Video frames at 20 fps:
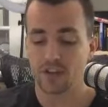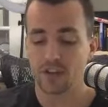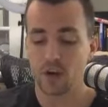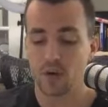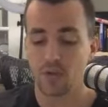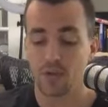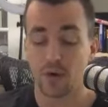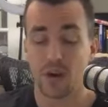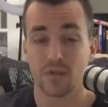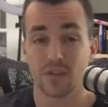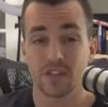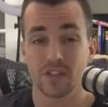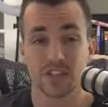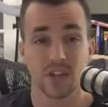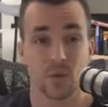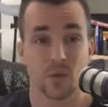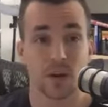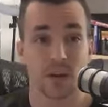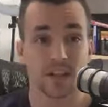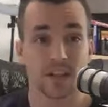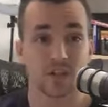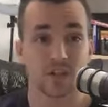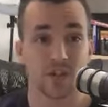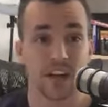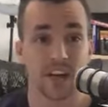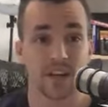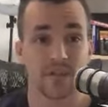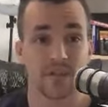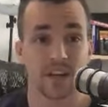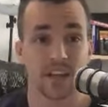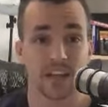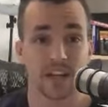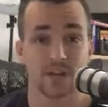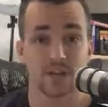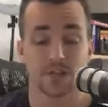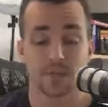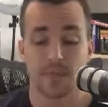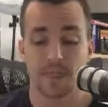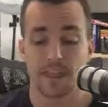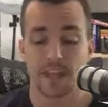to go through every single one of these training videos.